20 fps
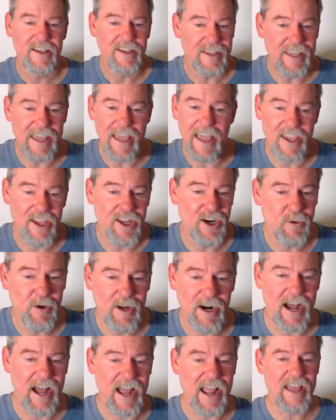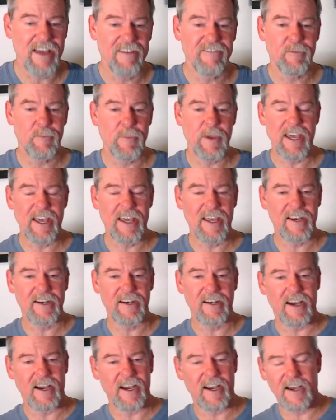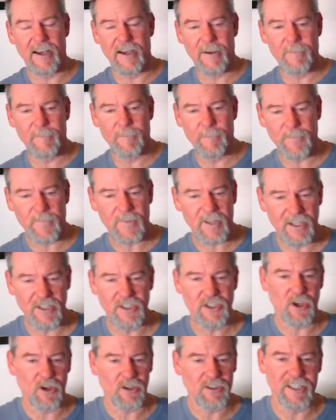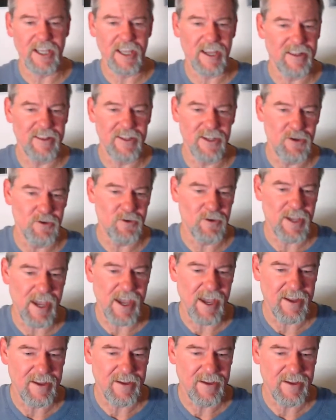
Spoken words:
You know what? I have been consulting in the UK,